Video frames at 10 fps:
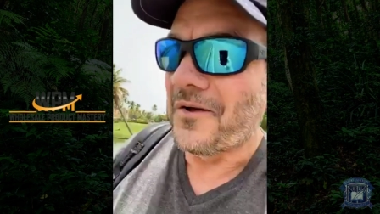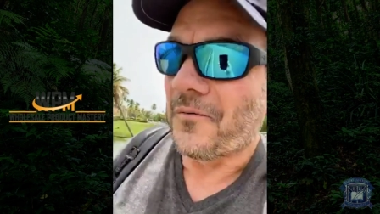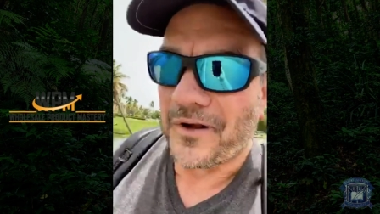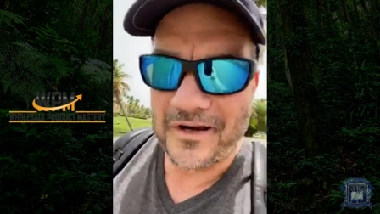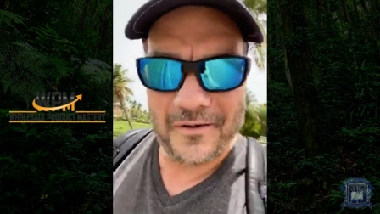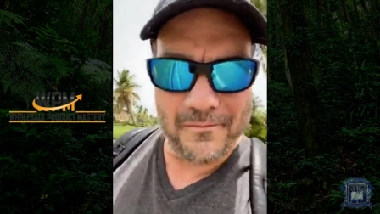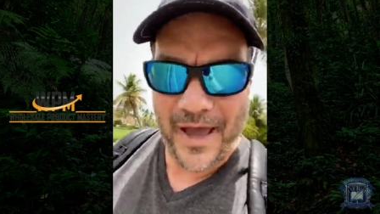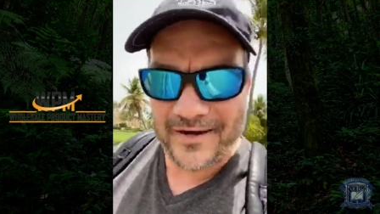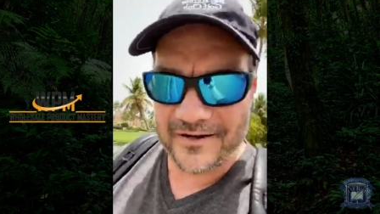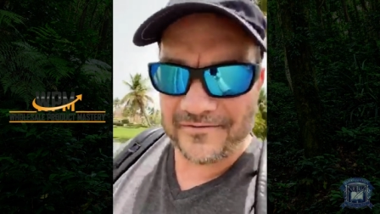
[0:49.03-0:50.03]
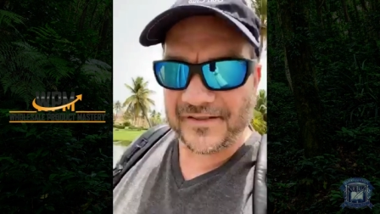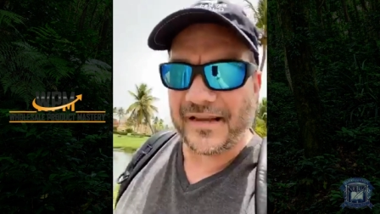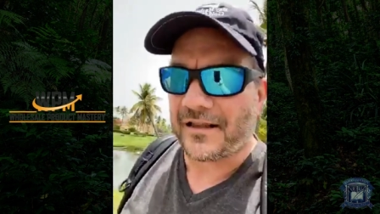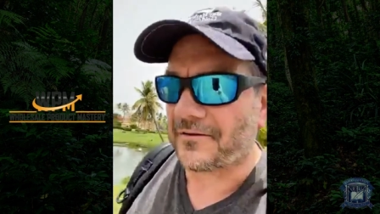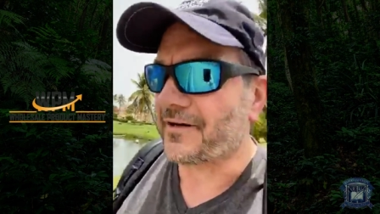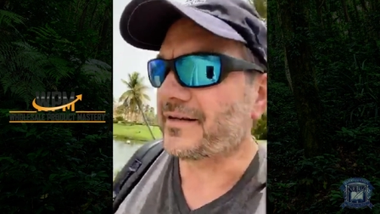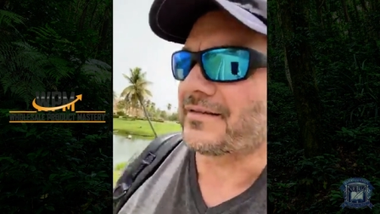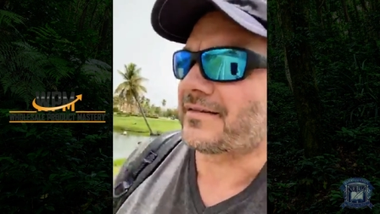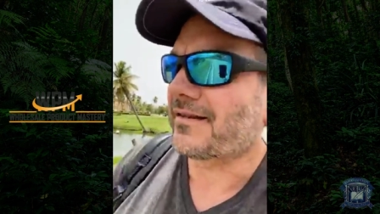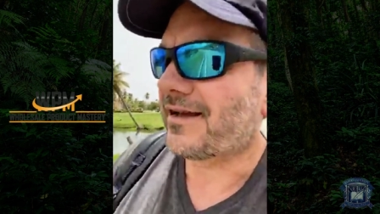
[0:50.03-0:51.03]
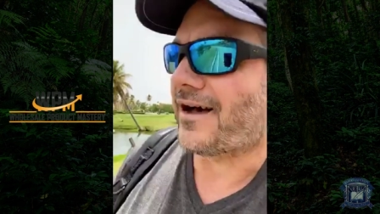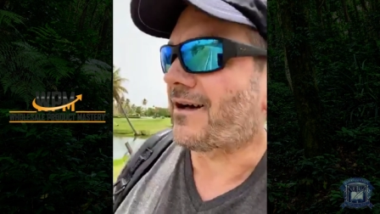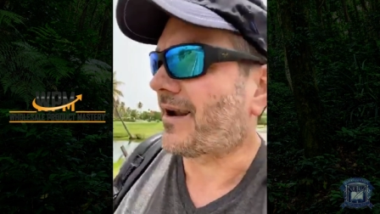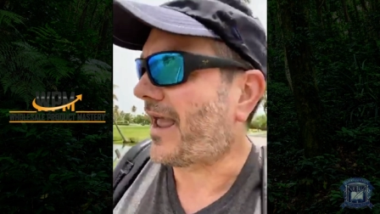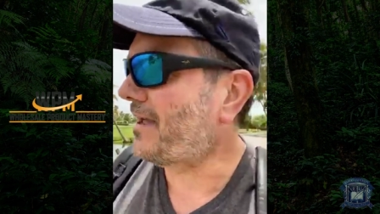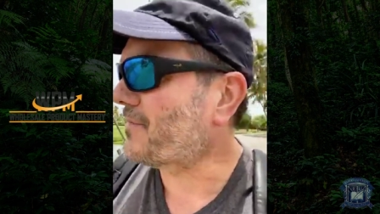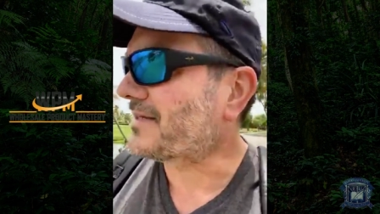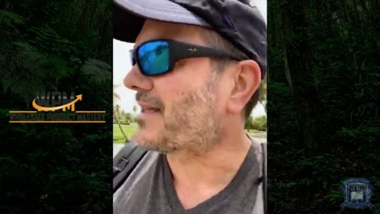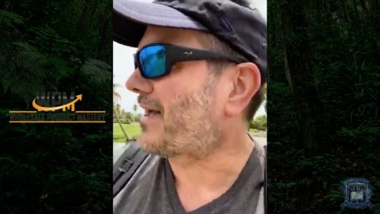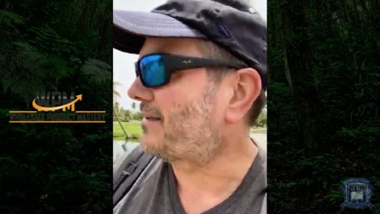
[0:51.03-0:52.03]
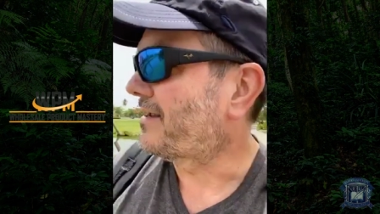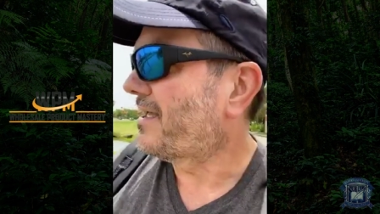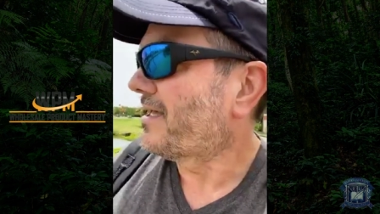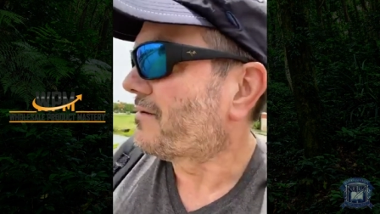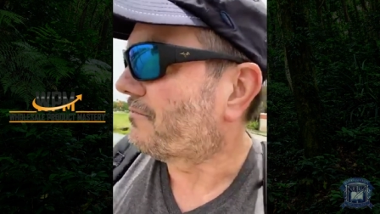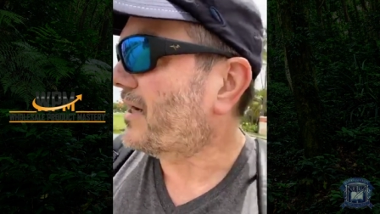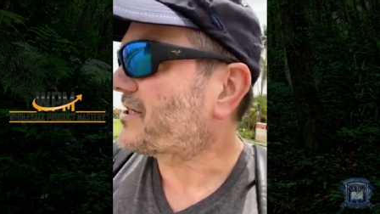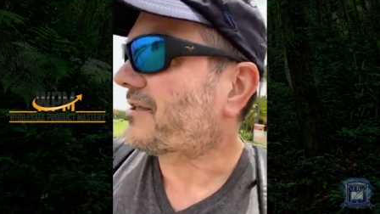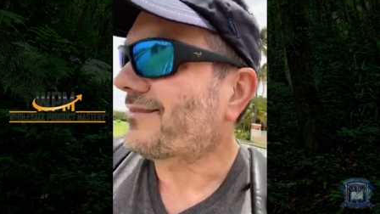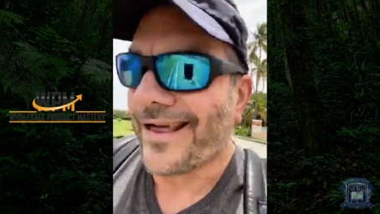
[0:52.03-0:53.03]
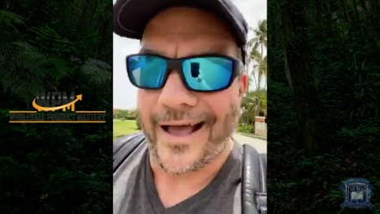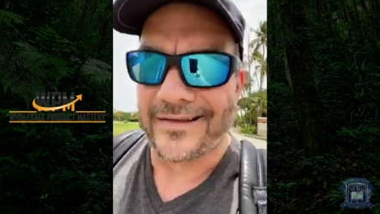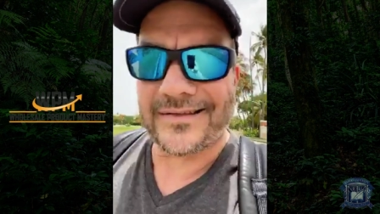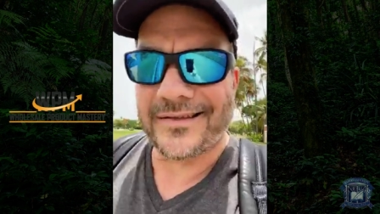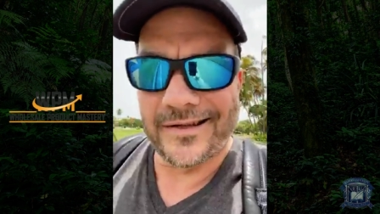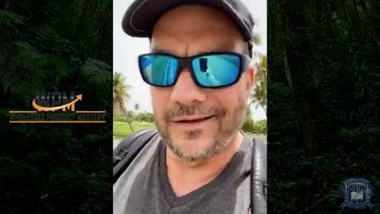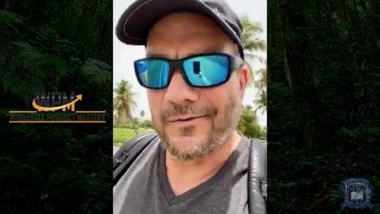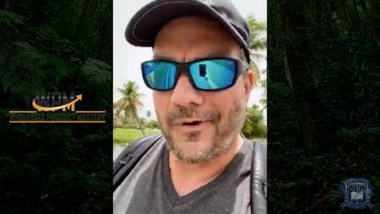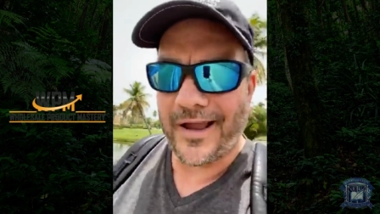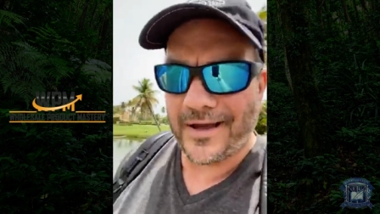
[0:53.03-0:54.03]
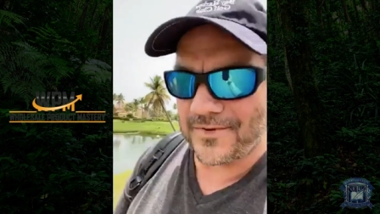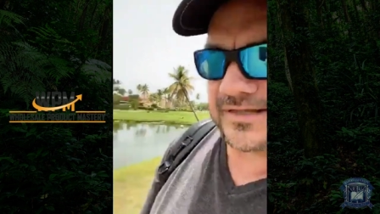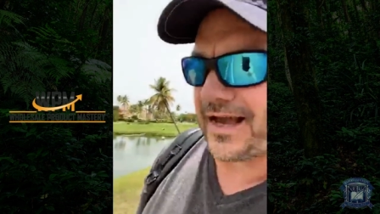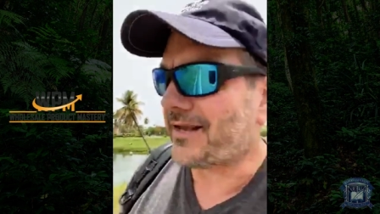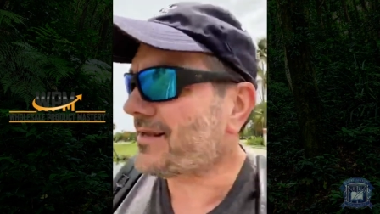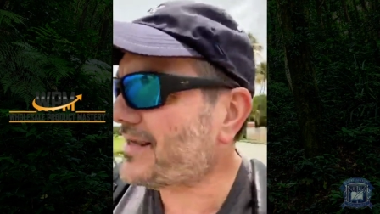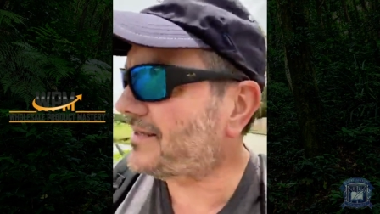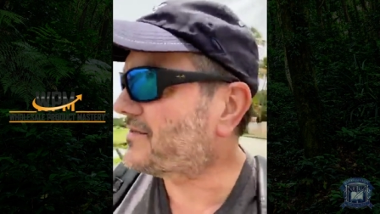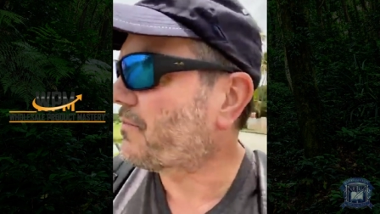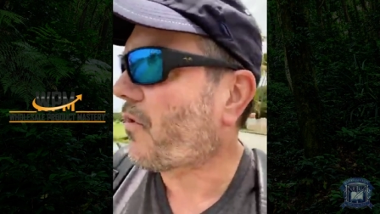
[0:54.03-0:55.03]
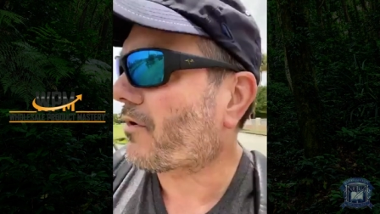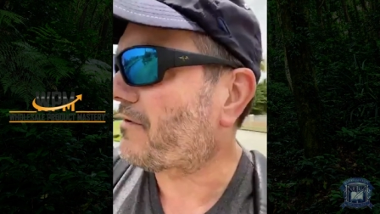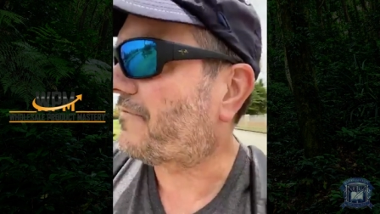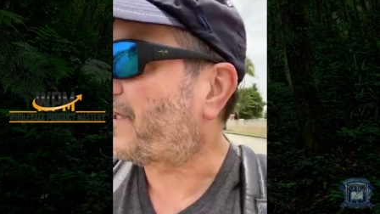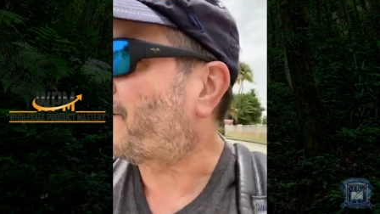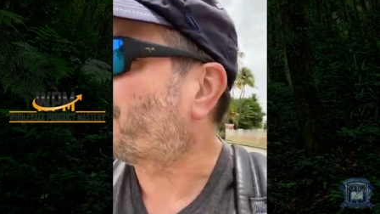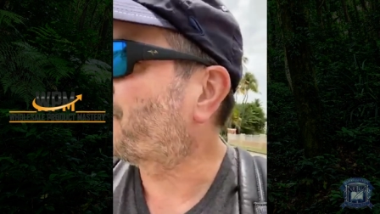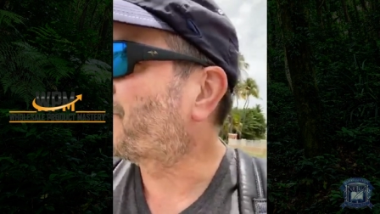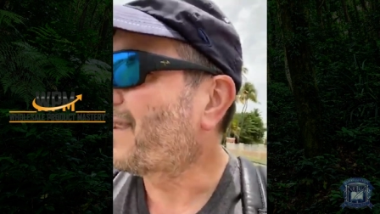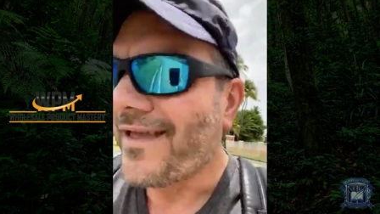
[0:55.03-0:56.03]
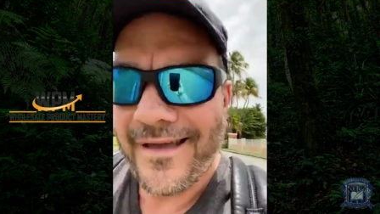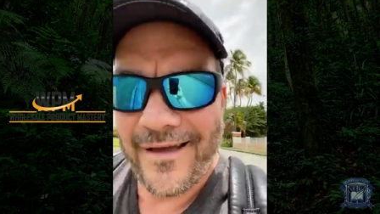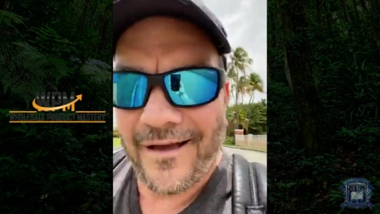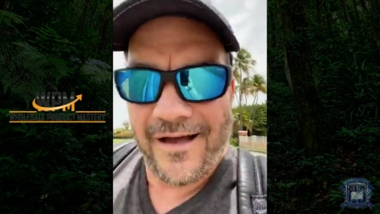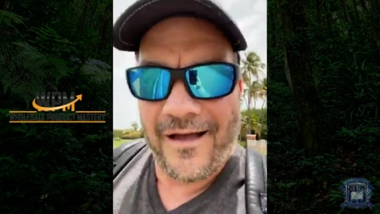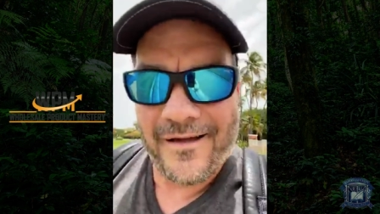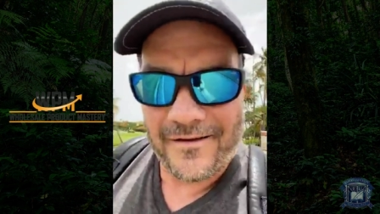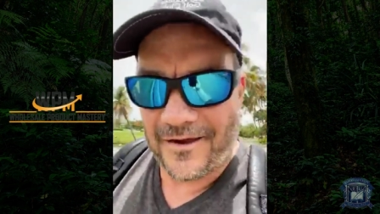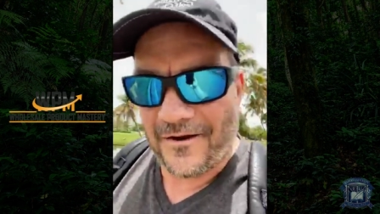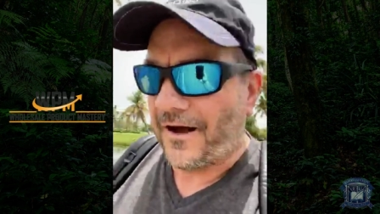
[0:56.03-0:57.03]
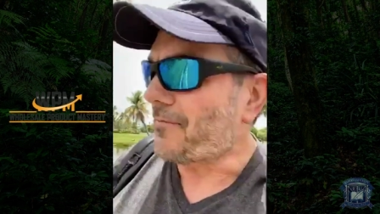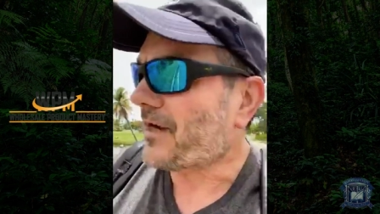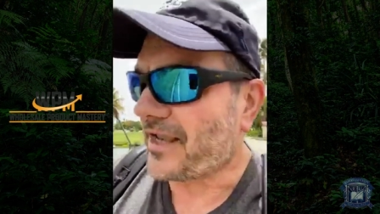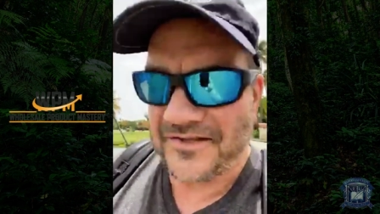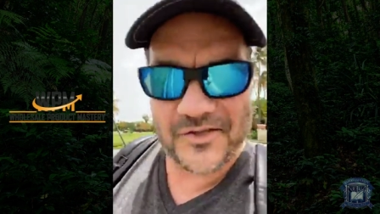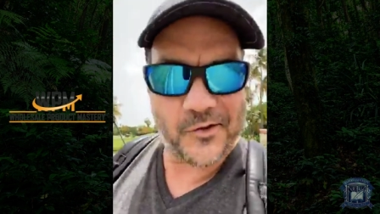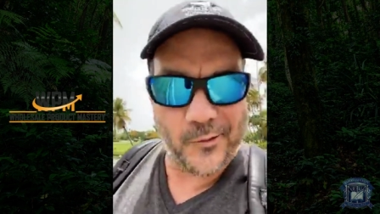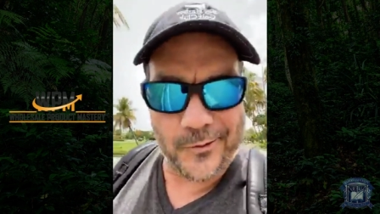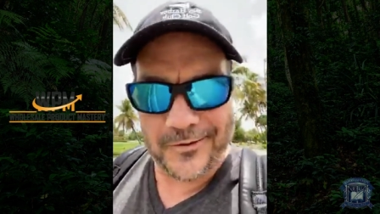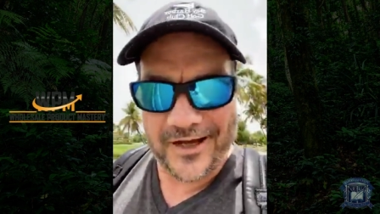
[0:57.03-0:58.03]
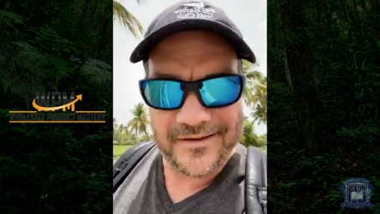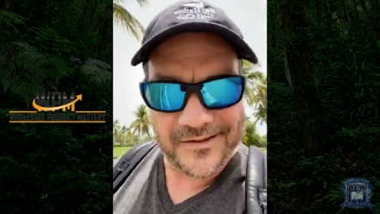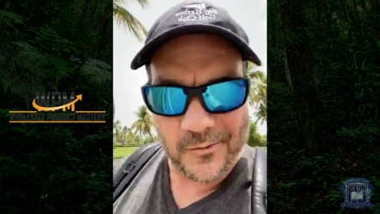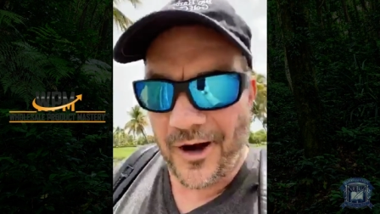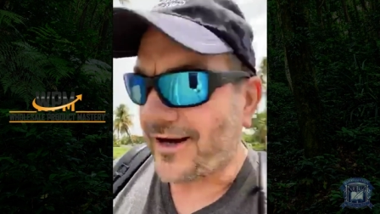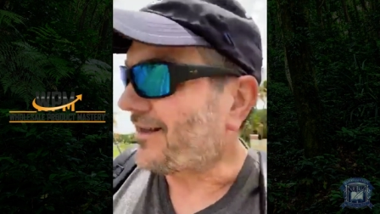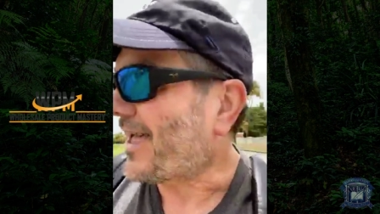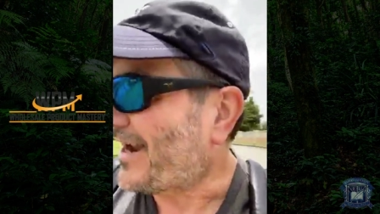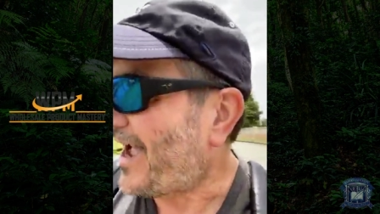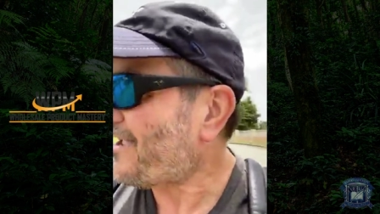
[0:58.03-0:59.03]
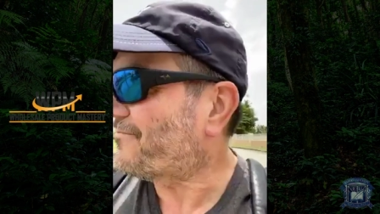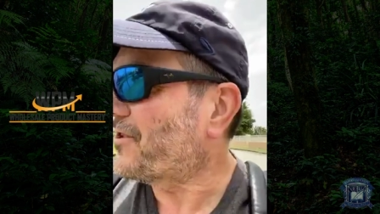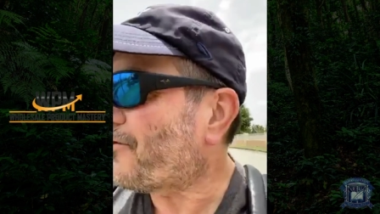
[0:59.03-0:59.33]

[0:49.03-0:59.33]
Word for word: what a competitive seller is on Amazon, much less why Amazon needs more of them. You know, I'm gonna get squirreled on this walk a lot. I have no